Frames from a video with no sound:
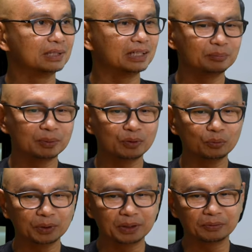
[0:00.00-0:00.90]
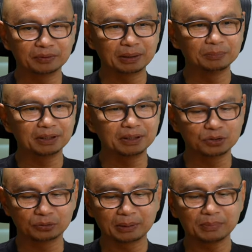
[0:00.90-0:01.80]
I remember working with Ramli.
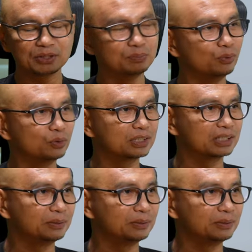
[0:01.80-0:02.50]
So Ramli's books are